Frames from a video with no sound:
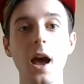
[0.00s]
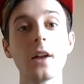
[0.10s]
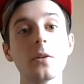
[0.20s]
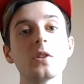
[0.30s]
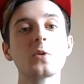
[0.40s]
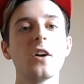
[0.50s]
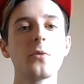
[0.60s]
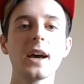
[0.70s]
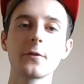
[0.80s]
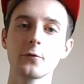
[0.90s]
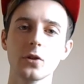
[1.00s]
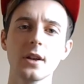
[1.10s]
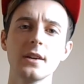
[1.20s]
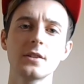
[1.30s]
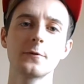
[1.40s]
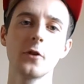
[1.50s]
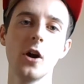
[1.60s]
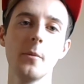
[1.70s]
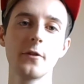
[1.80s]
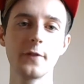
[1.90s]
At number twelve we have Ruthless
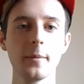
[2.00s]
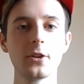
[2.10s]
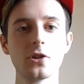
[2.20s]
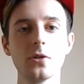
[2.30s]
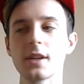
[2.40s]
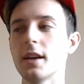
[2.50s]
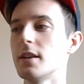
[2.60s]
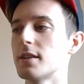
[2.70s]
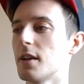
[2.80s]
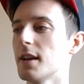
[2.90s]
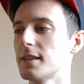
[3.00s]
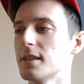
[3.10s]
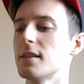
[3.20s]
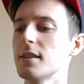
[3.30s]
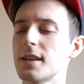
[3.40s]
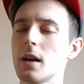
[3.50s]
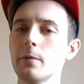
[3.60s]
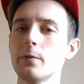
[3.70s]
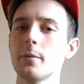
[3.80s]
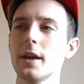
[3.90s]
from The Family Jewels, and listening to this
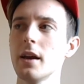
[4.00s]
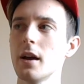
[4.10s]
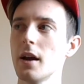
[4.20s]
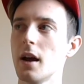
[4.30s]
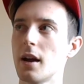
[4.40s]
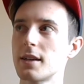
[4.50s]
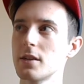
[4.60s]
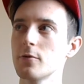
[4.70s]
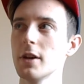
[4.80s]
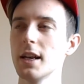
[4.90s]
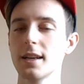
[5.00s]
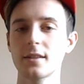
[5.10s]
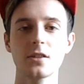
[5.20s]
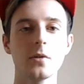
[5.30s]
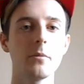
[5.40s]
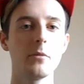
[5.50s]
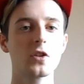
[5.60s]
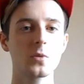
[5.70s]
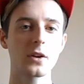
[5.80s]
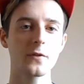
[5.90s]
album, for me, I didn't really listen to it
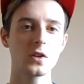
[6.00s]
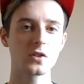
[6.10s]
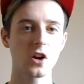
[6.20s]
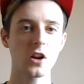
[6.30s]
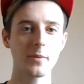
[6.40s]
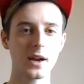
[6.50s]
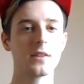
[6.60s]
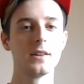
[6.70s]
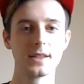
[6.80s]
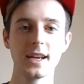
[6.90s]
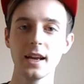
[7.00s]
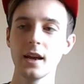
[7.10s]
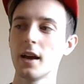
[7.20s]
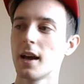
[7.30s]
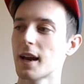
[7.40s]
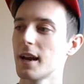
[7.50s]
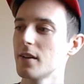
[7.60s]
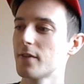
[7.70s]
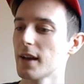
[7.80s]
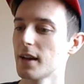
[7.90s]
much when I first got it back in the day. Kind
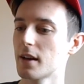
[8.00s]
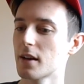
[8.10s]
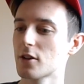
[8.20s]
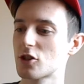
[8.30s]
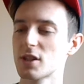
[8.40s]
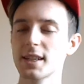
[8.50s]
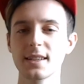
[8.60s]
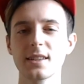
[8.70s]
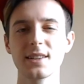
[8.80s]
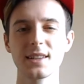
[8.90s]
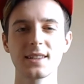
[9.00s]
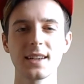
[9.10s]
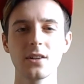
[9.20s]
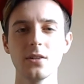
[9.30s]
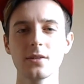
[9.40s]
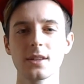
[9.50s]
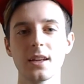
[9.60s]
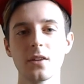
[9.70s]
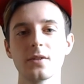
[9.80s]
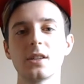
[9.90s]
of like just listened to the singles, and
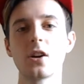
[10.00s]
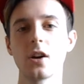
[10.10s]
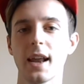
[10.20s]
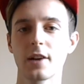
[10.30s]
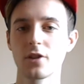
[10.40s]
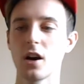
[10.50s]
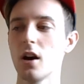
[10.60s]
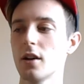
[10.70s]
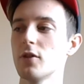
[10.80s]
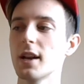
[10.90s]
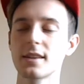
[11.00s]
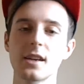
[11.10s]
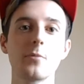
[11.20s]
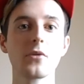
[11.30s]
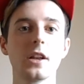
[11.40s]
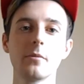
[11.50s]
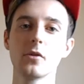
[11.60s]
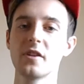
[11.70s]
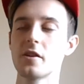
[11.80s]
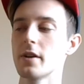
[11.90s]
then obviously got Electra Heart and realised how brilliant
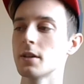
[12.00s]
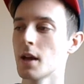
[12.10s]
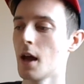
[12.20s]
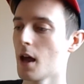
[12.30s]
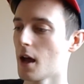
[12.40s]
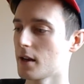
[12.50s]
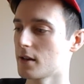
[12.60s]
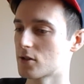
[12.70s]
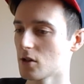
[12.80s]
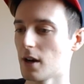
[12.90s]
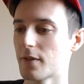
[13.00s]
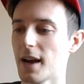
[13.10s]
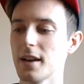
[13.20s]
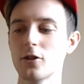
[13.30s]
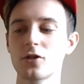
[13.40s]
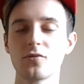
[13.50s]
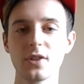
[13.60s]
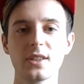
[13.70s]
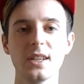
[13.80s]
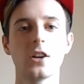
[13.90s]
Marina is, and so I've kind of just
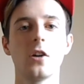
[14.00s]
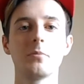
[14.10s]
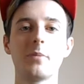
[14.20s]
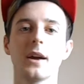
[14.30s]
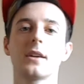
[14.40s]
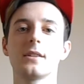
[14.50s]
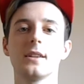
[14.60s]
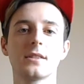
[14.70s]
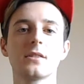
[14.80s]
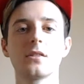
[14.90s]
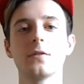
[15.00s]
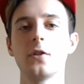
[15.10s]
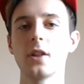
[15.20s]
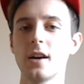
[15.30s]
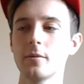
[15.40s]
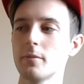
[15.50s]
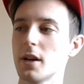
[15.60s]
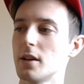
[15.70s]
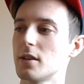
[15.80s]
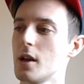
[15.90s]
recently gone back to listen to the full album,
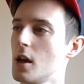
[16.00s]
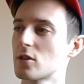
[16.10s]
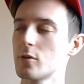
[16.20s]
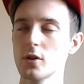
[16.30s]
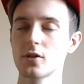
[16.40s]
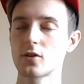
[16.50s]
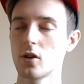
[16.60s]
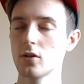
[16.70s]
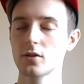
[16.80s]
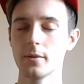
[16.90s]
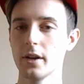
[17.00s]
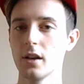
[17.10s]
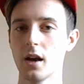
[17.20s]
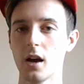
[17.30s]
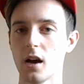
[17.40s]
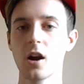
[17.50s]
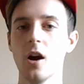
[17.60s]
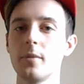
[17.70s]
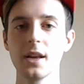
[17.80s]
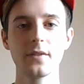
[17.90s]
and some of the songs, I mean, I
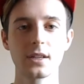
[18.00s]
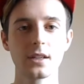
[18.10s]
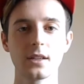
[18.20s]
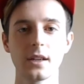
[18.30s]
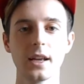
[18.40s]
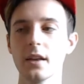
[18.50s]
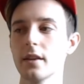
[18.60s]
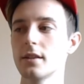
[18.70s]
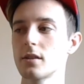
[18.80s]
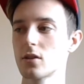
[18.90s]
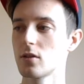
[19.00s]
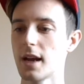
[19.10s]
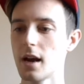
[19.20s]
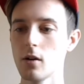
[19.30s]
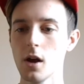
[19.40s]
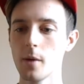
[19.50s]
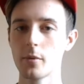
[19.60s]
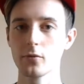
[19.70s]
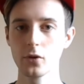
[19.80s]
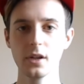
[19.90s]
can't believe I didn't hear these until now,
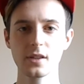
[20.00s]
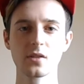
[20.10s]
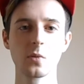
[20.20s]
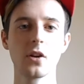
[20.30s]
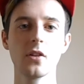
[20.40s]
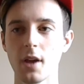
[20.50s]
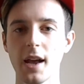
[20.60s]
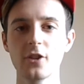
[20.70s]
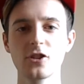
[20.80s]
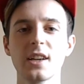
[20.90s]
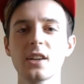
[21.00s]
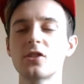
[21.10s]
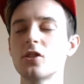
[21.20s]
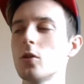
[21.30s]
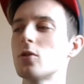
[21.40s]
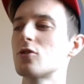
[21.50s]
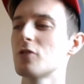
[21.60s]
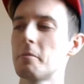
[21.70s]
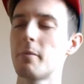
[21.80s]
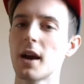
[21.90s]
but Ruthless is one of them, and I just think it's so
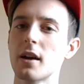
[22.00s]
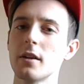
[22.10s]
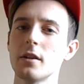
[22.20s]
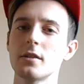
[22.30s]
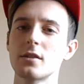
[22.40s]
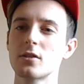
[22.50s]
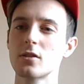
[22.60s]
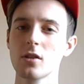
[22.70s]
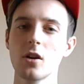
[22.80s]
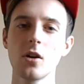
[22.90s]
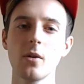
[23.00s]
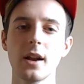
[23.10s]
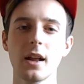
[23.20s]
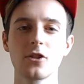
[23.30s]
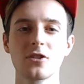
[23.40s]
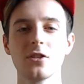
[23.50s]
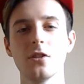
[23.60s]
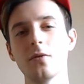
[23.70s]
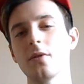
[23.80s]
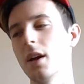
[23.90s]
stripped back and slow, and I just
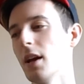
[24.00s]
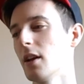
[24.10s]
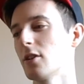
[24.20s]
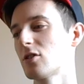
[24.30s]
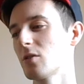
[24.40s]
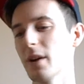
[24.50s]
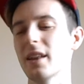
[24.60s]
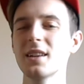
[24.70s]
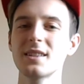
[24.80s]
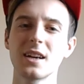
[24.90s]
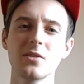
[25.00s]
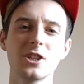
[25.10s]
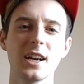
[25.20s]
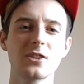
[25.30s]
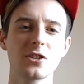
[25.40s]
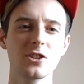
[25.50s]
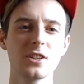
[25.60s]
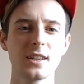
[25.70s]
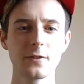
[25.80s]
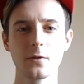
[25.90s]
love just the way that it sounds. She has such a
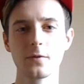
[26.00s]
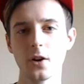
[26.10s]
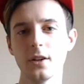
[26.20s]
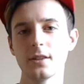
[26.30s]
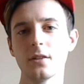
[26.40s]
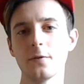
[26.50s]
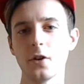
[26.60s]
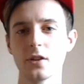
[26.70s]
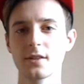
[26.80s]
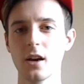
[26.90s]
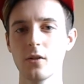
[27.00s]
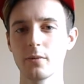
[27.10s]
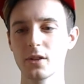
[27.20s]
different voice in the first album.